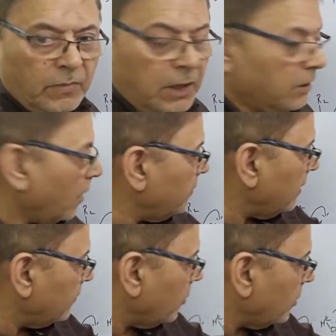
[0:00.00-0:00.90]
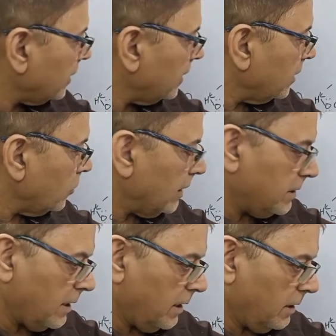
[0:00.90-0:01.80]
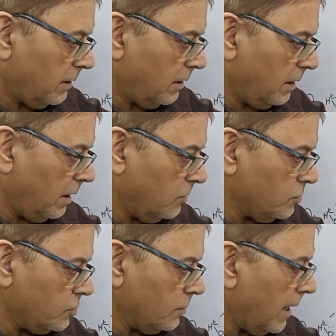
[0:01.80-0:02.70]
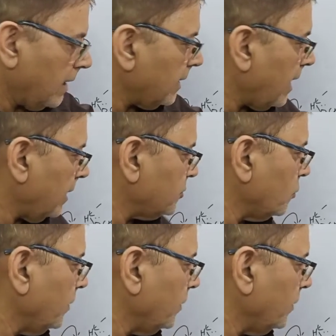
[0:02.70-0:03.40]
Now we have got an enolate ion. How to add H over